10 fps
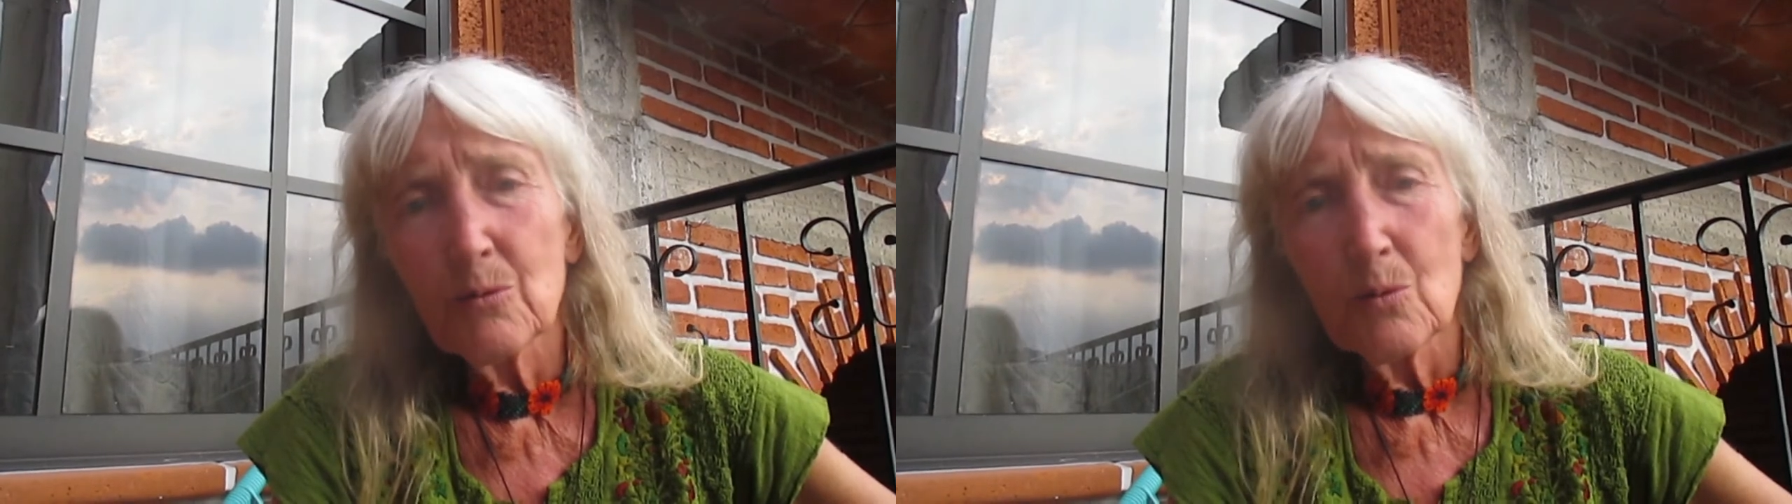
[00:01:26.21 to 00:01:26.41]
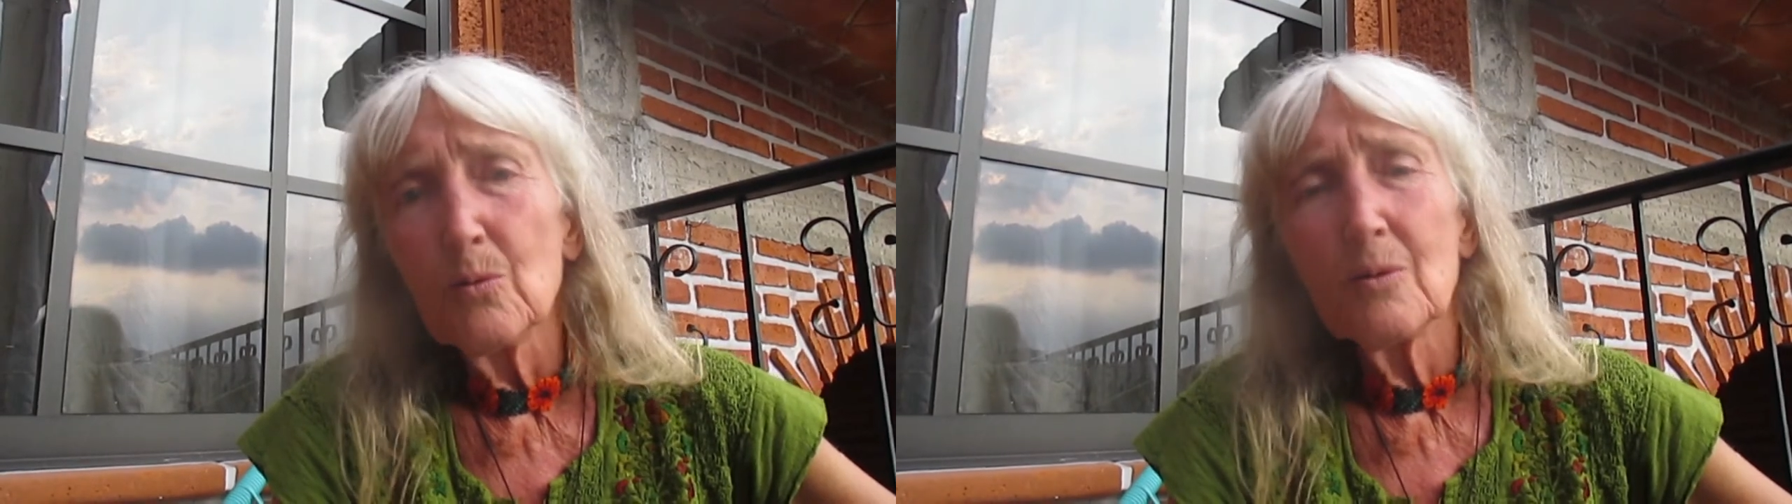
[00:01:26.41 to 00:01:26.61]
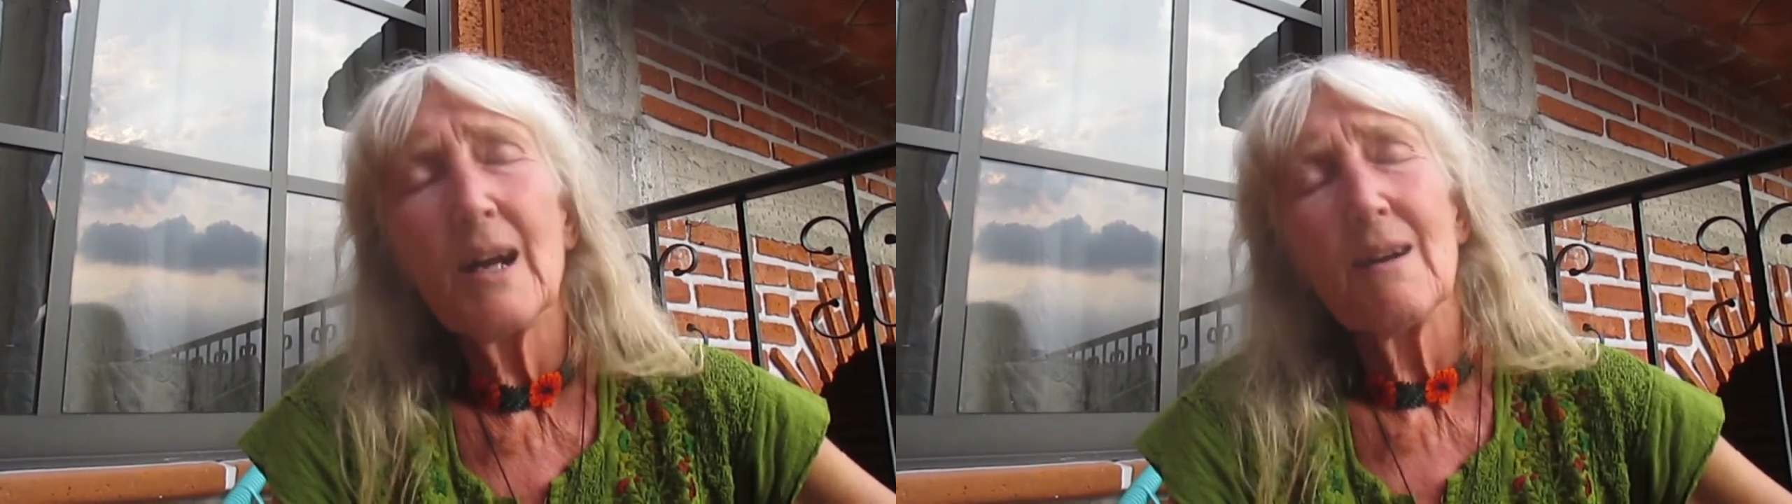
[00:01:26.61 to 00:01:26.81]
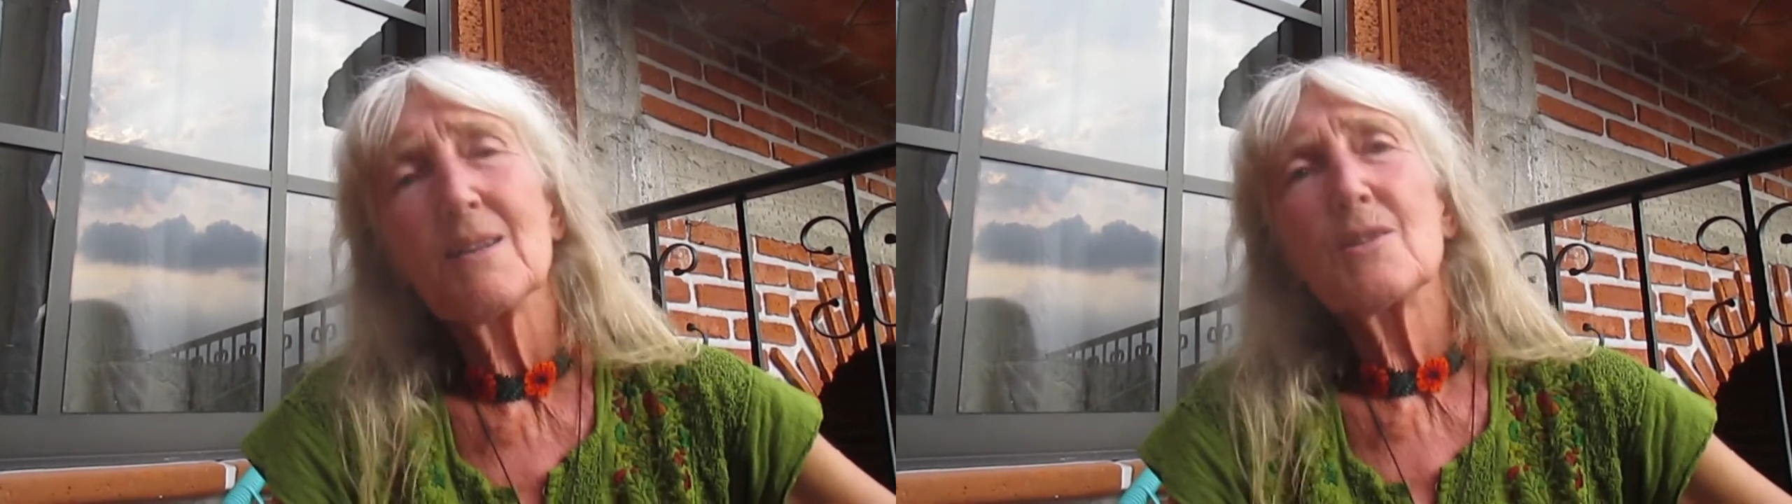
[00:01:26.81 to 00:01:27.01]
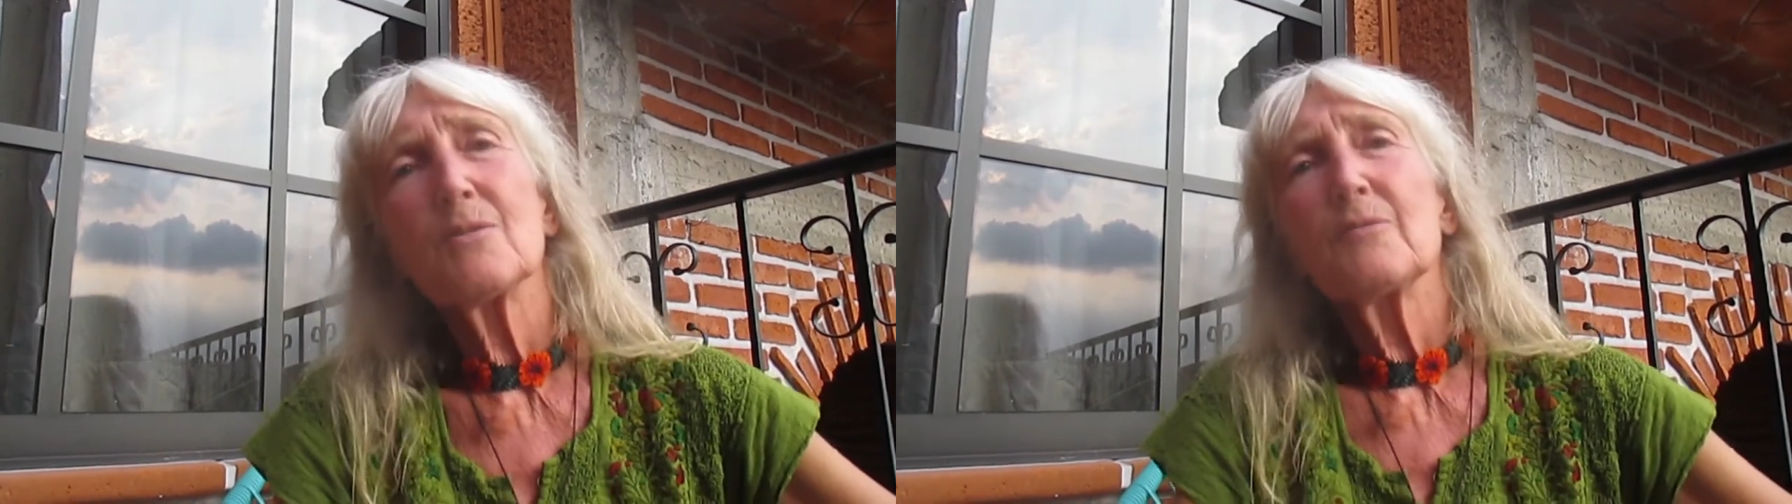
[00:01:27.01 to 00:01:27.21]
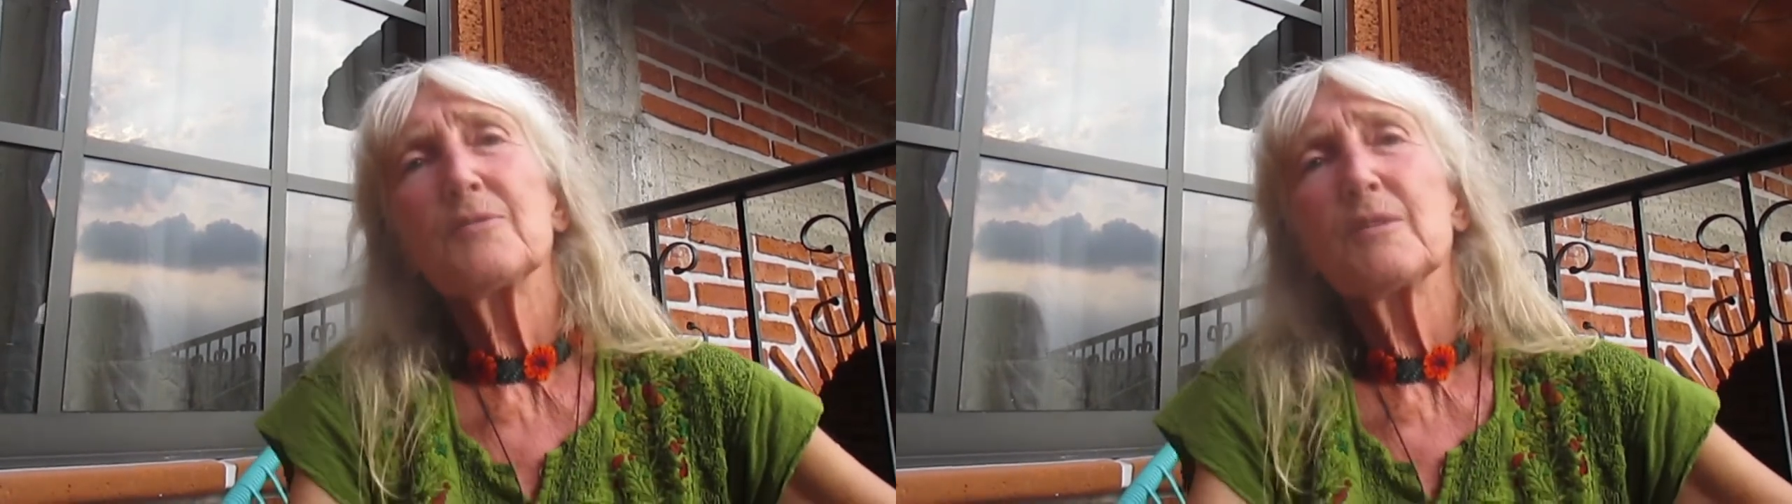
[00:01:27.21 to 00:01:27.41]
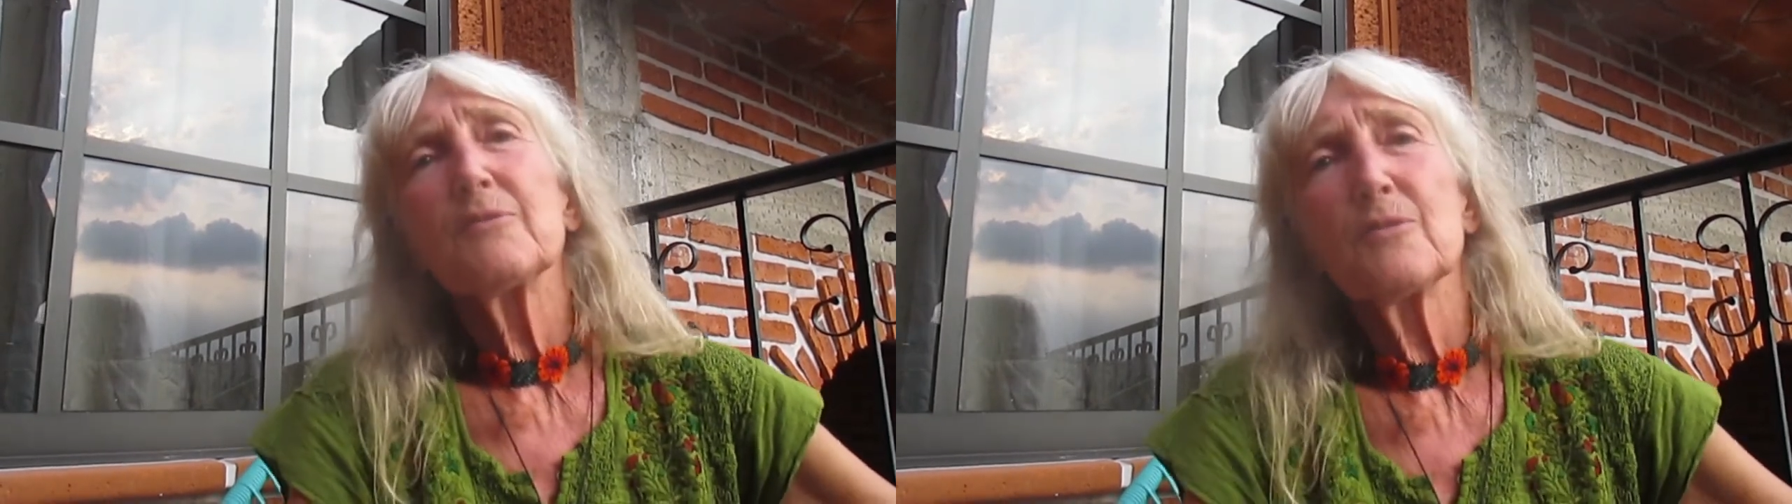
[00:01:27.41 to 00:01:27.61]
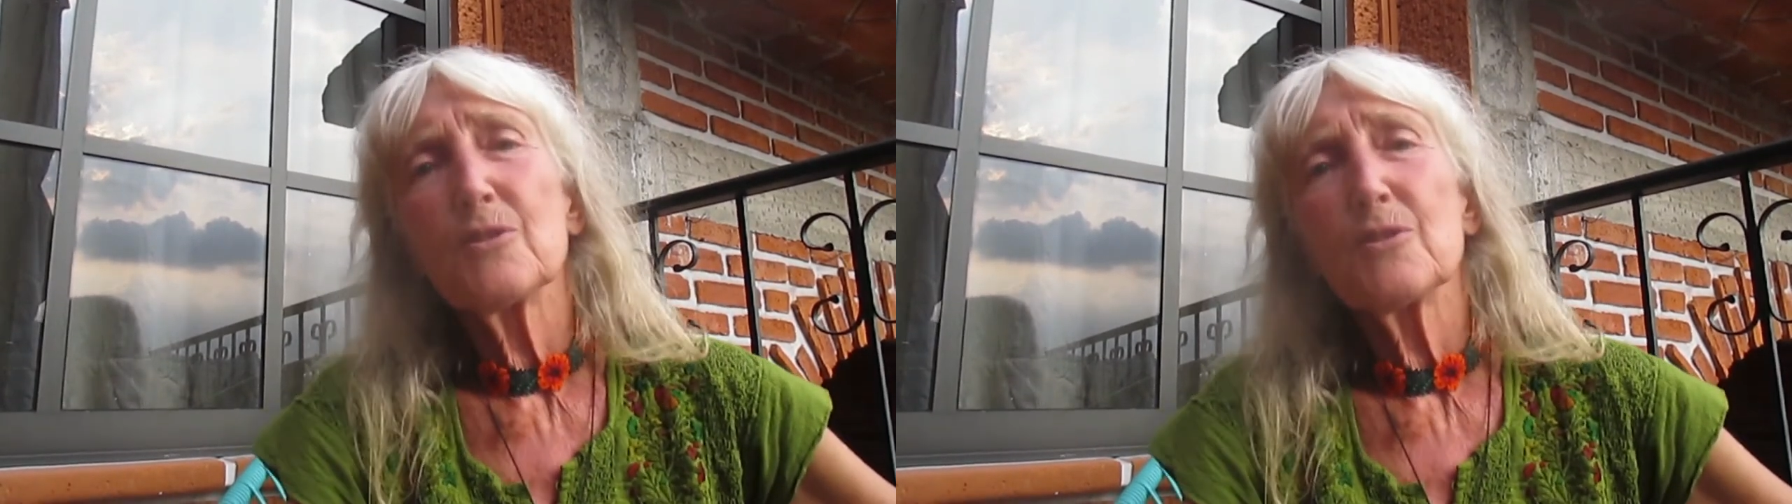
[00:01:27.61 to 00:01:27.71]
all kinds of different